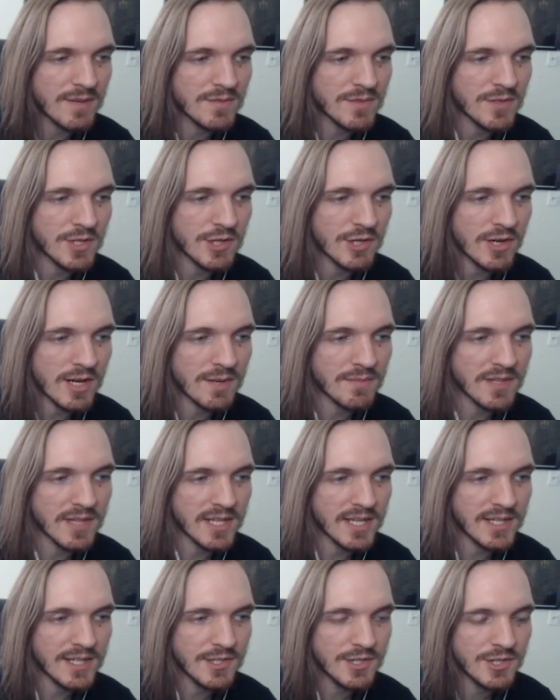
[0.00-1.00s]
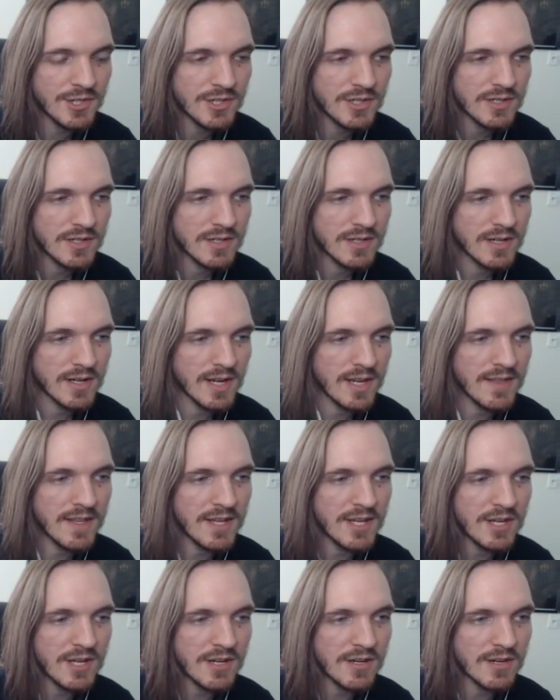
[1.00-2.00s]
when you grab the ledge, and
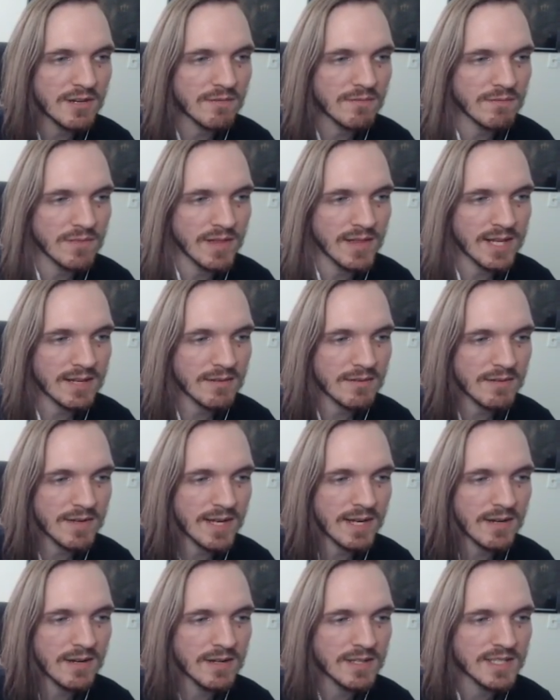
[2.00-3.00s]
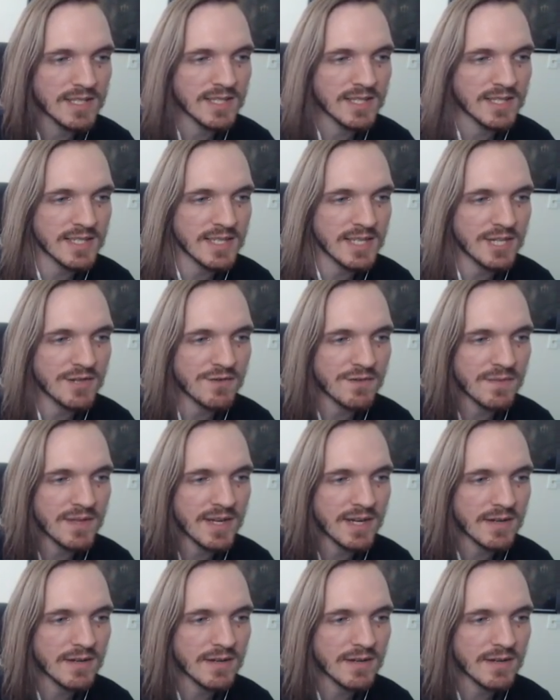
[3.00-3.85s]
then you can like get onto the stage from there.